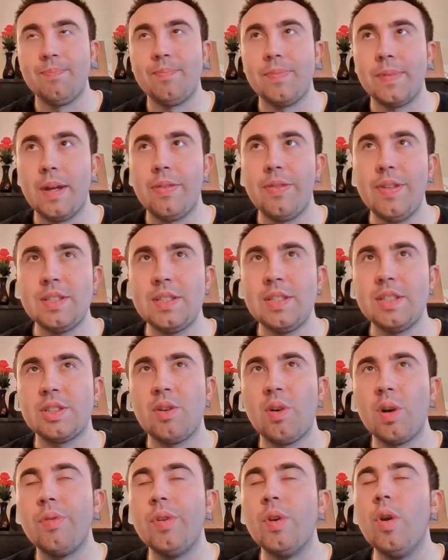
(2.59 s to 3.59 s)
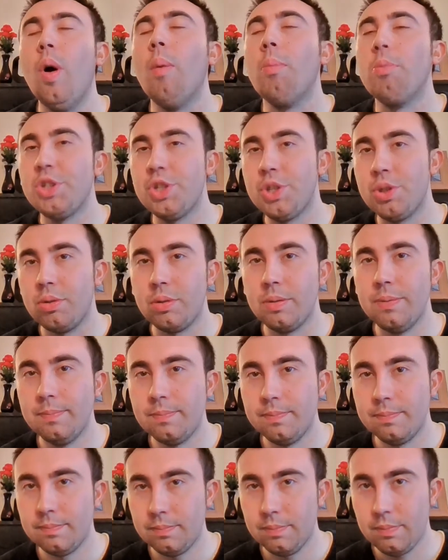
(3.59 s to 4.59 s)
Now this is kind of an optional
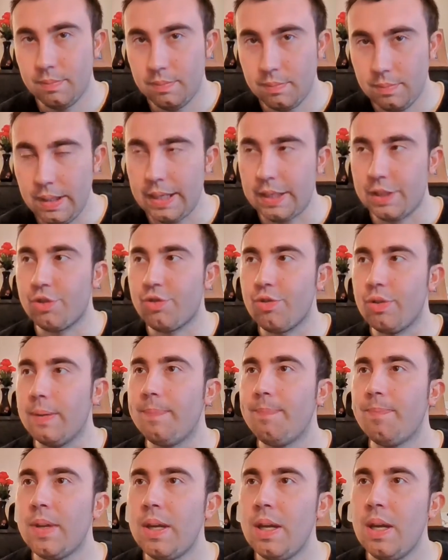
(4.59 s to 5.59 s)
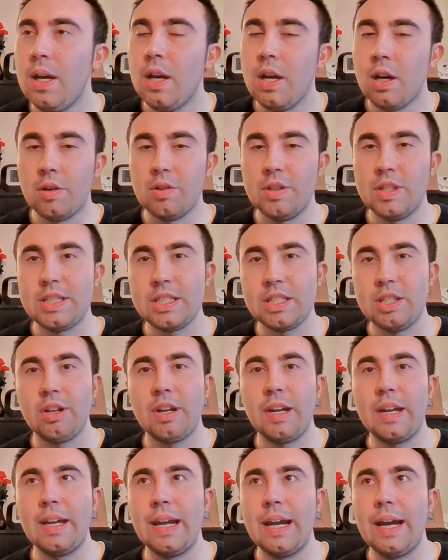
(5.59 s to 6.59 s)
extra because this is
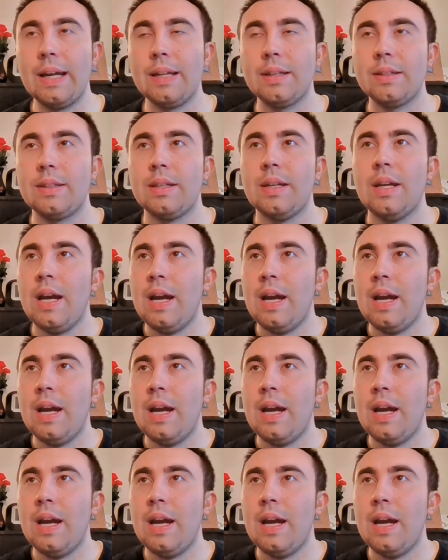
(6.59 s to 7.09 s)
looking at,